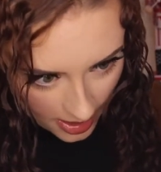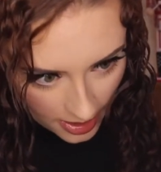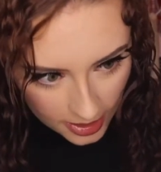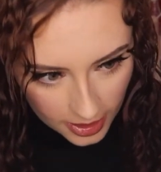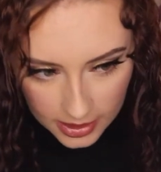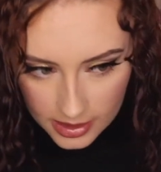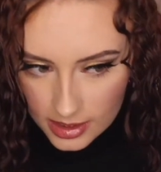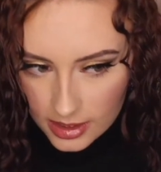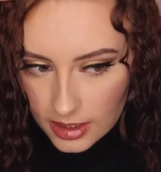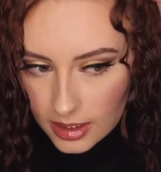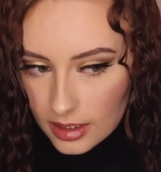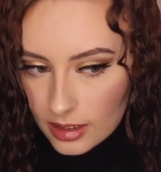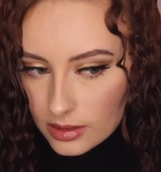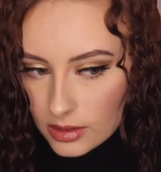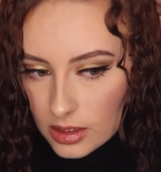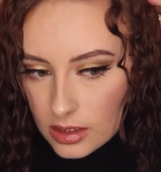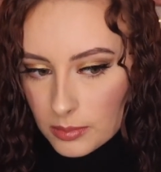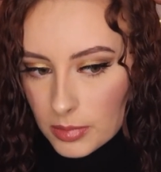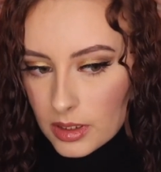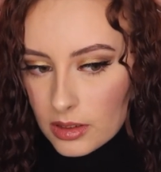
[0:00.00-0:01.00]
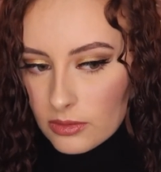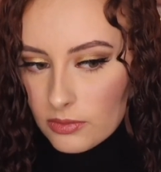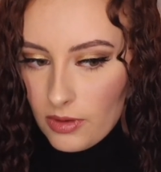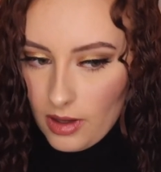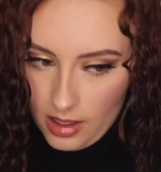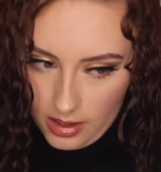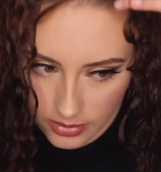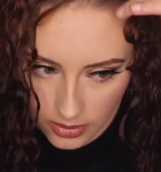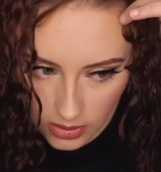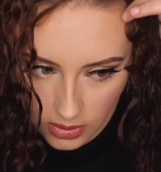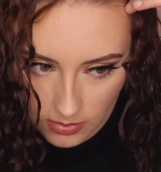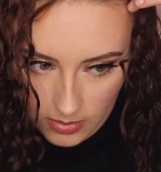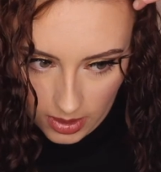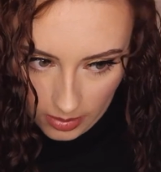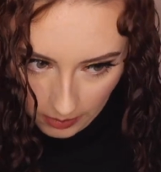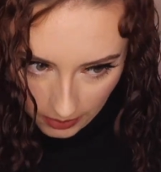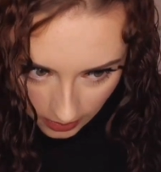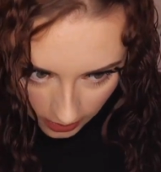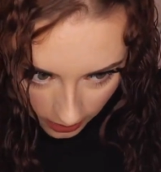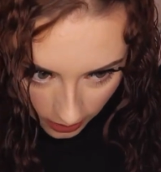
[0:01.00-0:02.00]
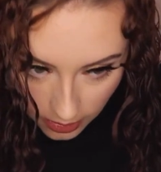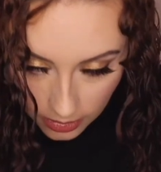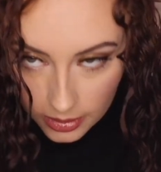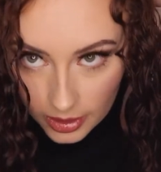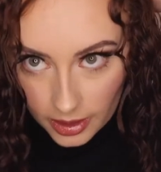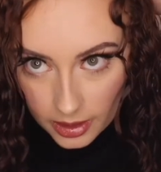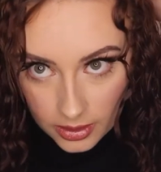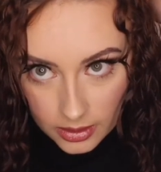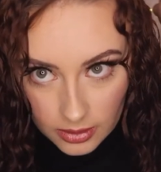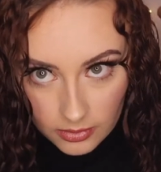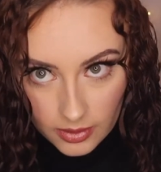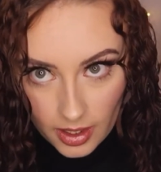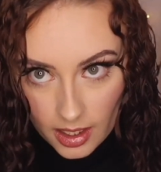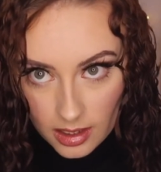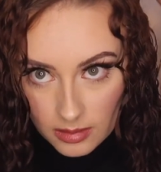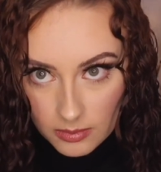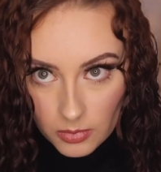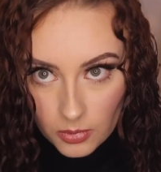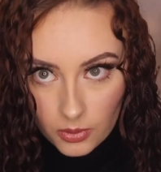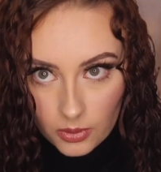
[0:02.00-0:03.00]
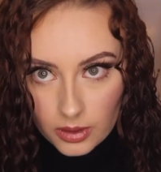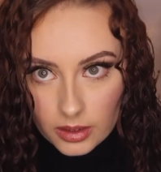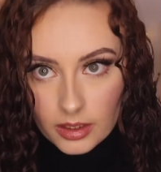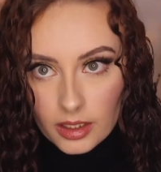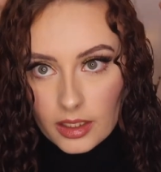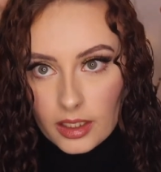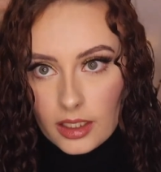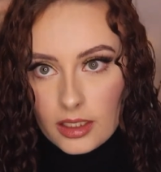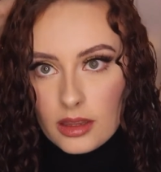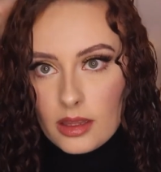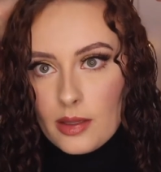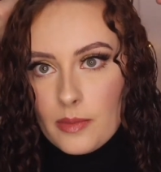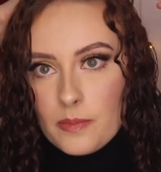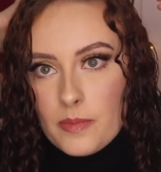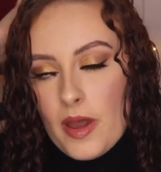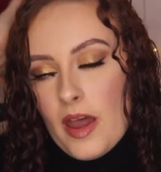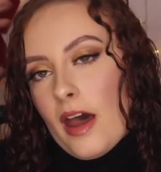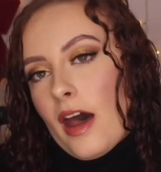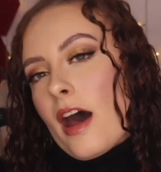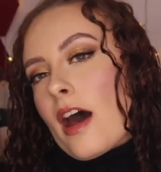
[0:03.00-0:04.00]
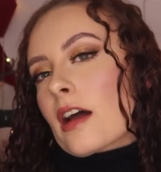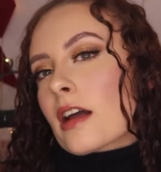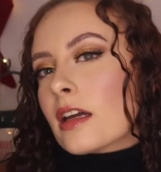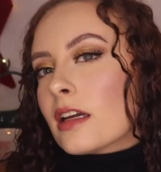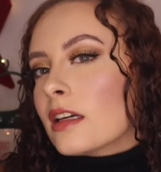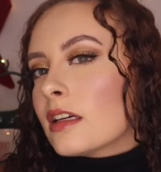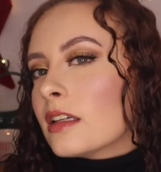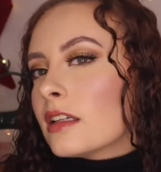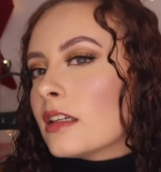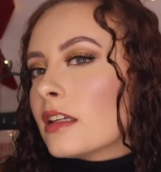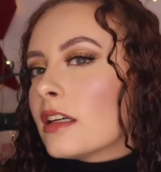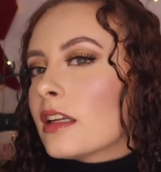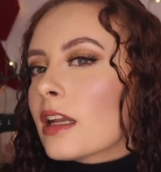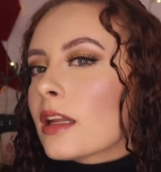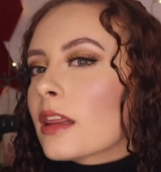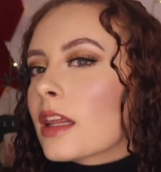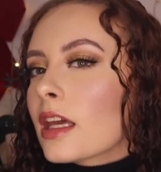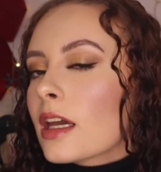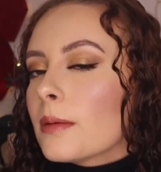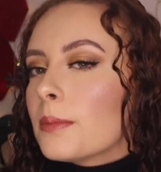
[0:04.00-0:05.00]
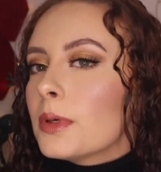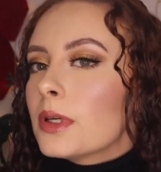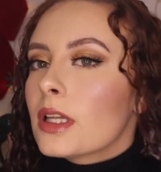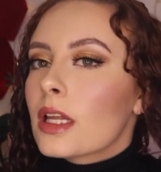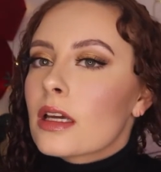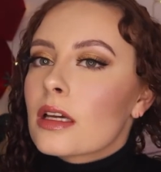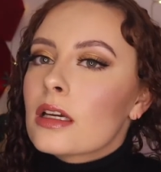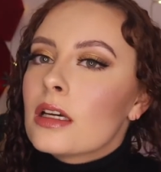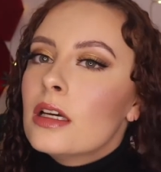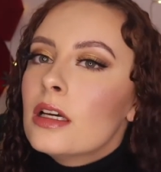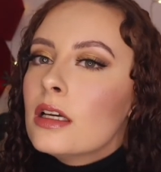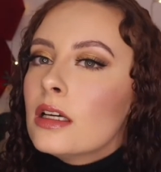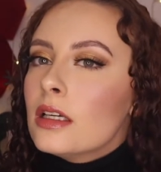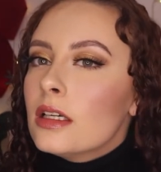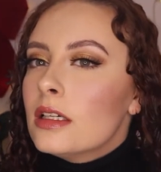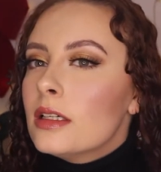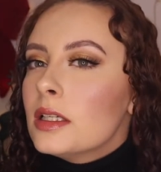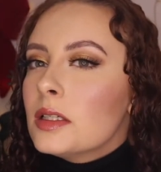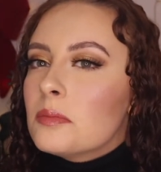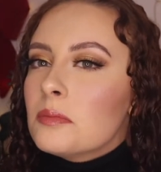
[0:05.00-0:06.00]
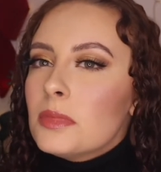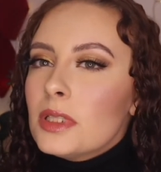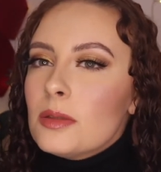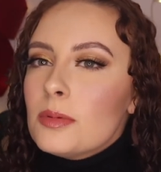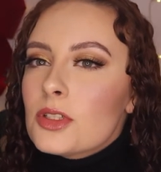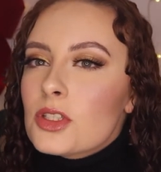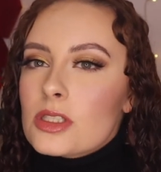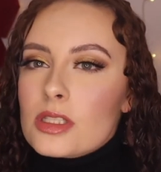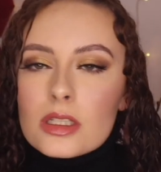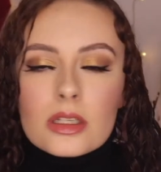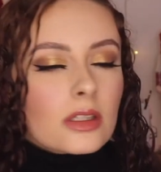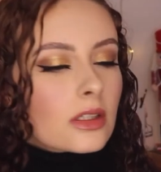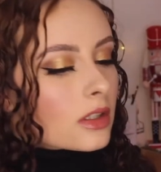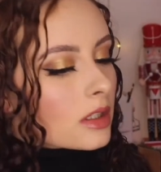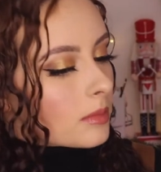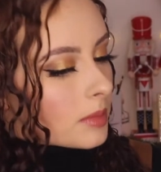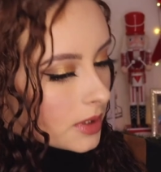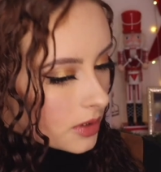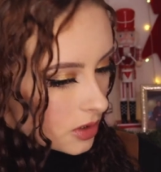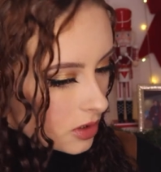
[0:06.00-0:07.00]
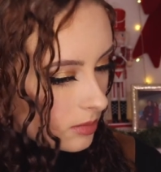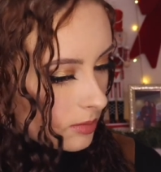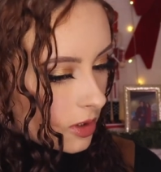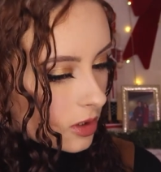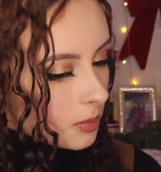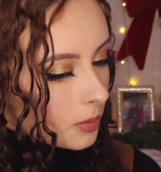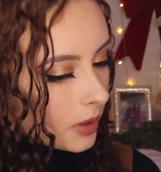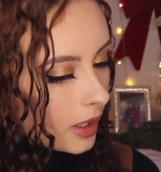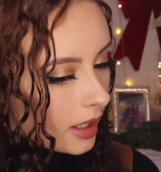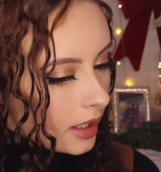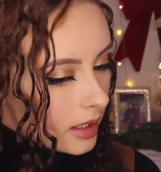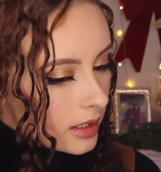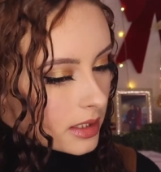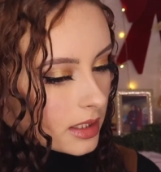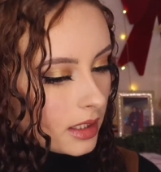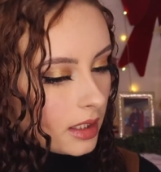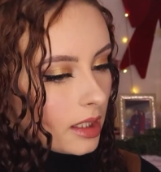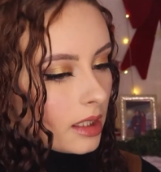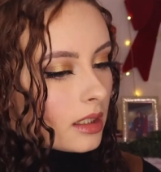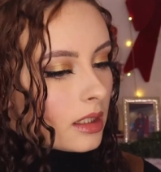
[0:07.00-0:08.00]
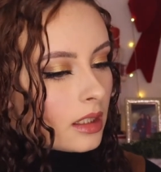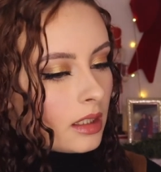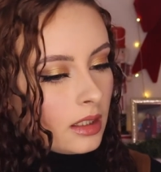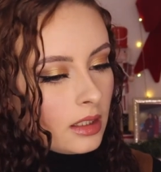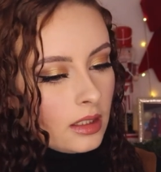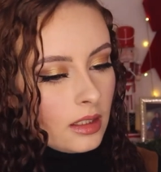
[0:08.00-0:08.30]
I did get a little bit of volume up here. Like I could have gotten more like in the back, and I think I put like maybe just a little bit too much product in.